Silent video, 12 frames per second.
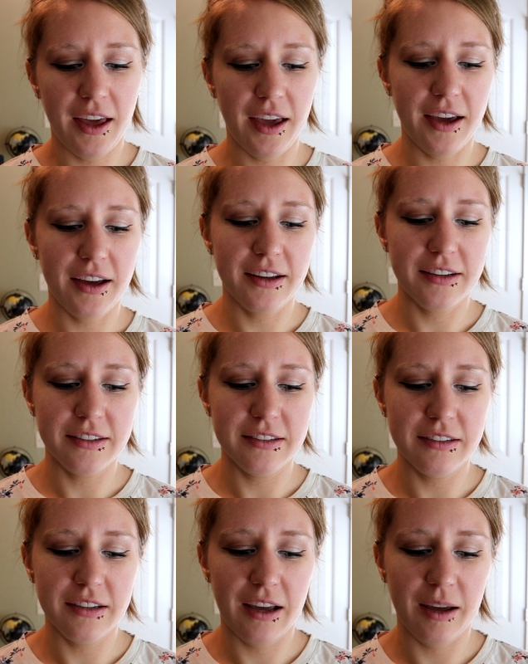
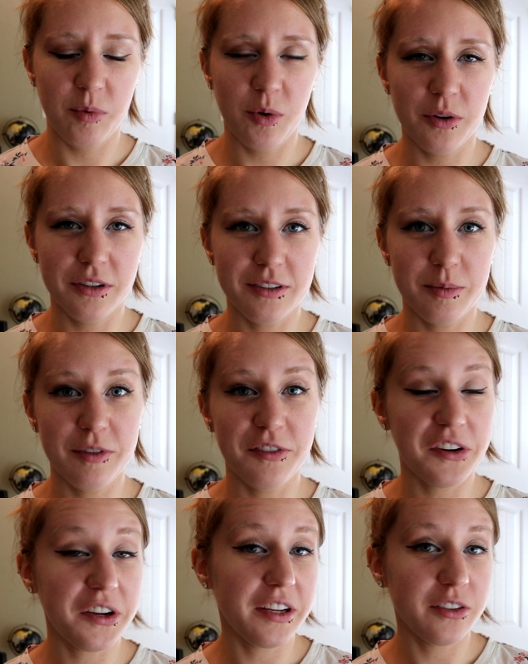and I'm going to be
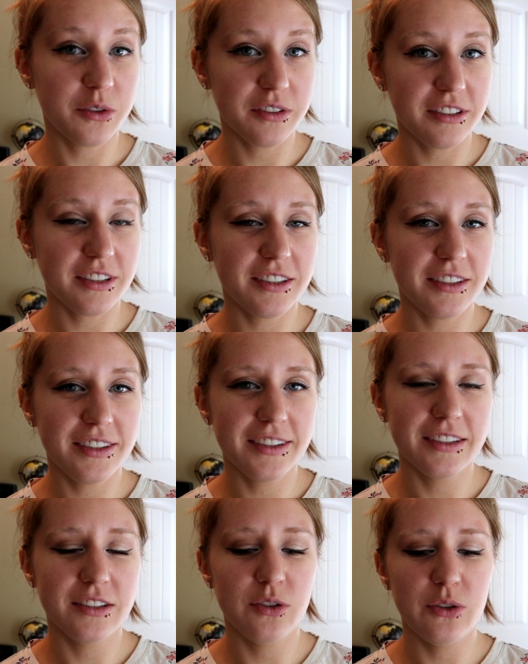very
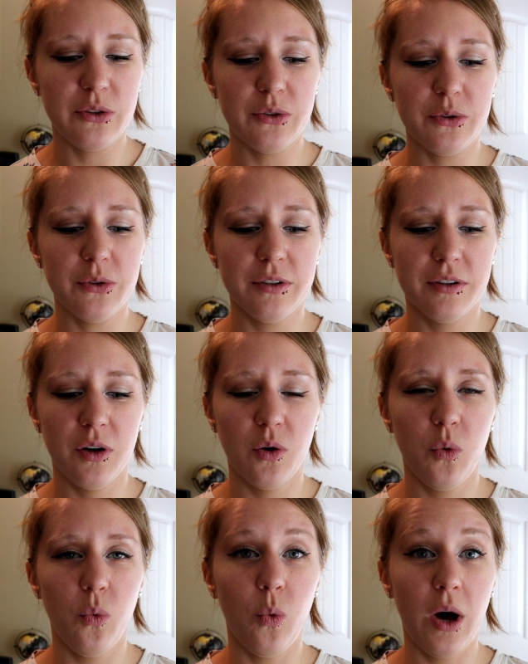interested to
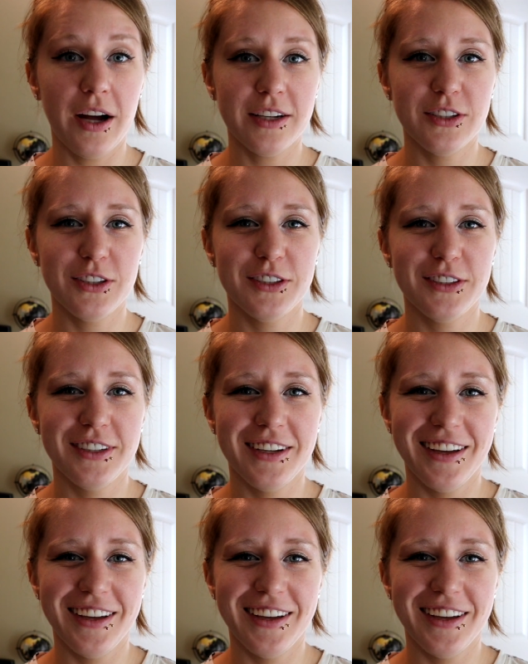watch